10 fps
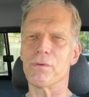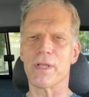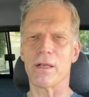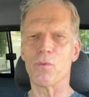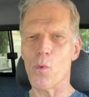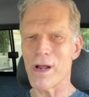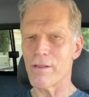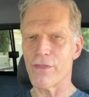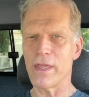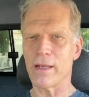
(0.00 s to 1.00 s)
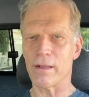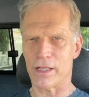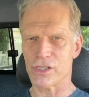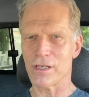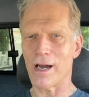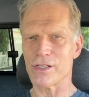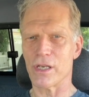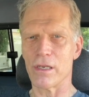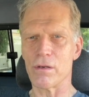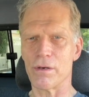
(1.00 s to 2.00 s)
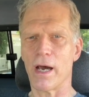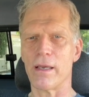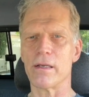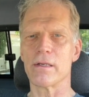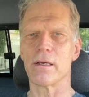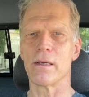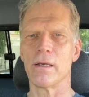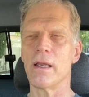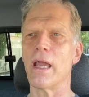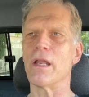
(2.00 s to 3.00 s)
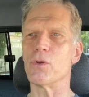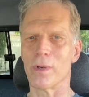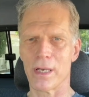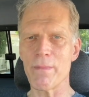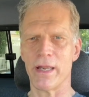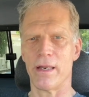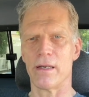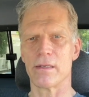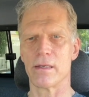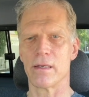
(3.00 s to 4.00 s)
take one thing that's toxic in your diet and you eliminate it.